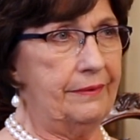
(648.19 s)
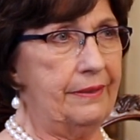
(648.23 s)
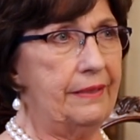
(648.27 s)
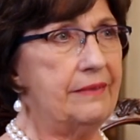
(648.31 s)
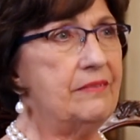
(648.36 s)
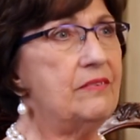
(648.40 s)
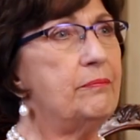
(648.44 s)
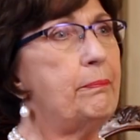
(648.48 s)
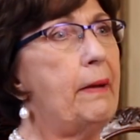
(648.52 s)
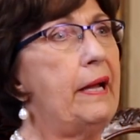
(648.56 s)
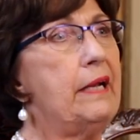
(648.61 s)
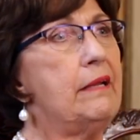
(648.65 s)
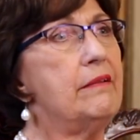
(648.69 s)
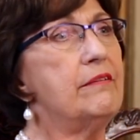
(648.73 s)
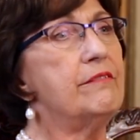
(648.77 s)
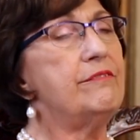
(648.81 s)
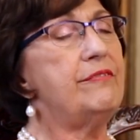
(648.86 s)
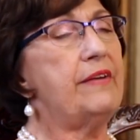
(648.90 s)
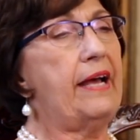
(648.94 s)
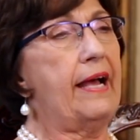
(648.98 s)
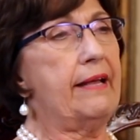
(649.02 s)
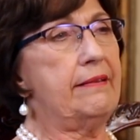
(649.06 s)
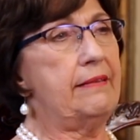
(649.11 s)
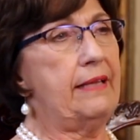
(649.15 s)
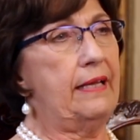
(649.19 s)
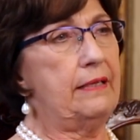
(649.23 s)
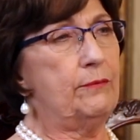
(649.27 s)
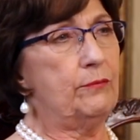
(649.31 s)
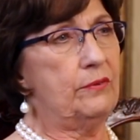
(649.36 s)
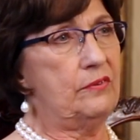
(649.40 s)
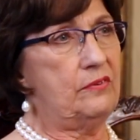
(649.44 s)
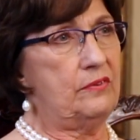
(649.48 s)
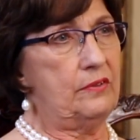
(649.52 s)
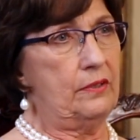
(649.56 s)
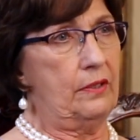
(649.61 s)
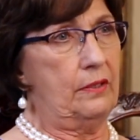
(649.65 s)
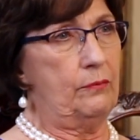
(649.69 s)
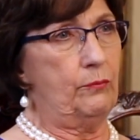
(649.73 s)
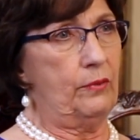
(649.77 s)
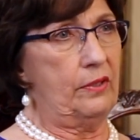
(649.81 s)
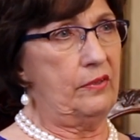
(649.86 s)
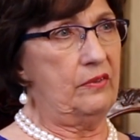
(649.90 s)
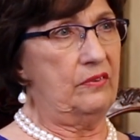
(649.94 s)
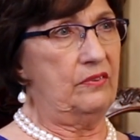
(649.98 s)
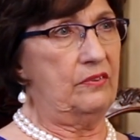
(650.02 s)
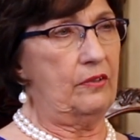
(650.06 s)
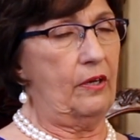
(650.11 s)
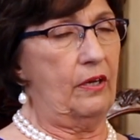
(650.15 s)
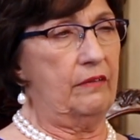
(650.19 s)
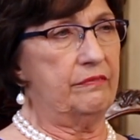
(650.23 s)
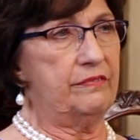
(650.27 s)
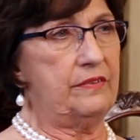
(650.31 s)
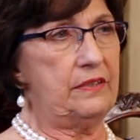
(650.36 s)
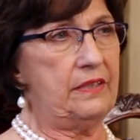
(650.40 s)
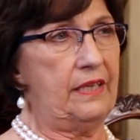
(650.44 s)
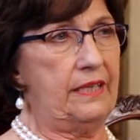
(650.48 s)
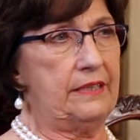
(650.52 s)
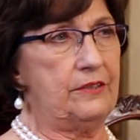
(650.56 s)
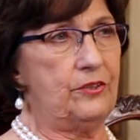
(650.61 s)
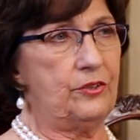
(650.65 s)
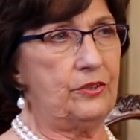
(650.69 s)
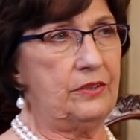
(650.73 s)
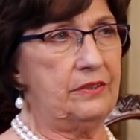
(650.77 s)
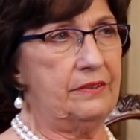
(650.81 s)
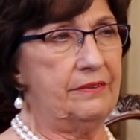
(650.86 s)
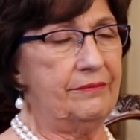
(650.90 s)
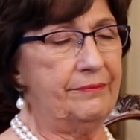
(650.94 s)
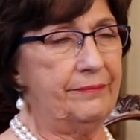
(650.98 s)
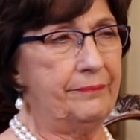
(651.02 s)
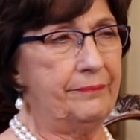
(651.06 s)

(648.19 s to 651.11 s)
in spite of the fact that it was done with a soft touch.